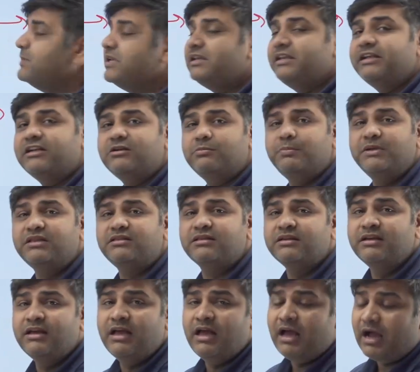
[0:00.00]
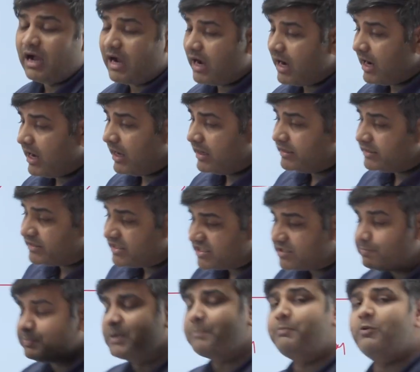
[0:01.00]
linked with
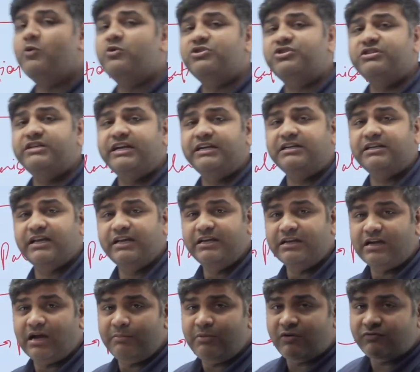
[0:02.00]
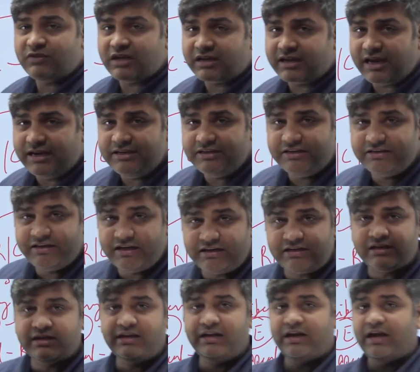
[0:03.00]
disproportionate income of the
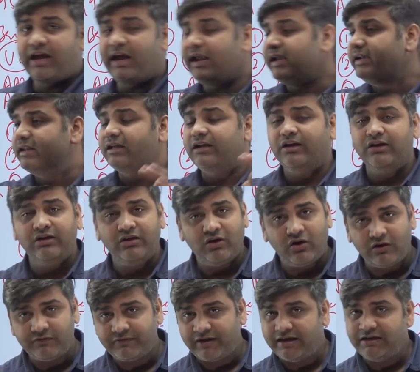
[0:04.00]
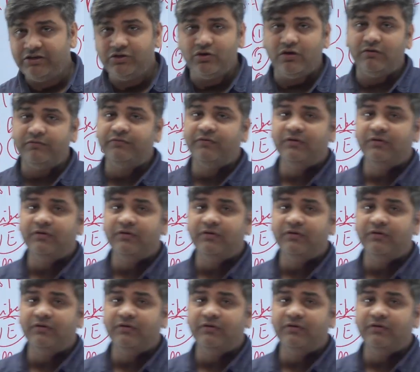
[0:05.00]
candidate and of any of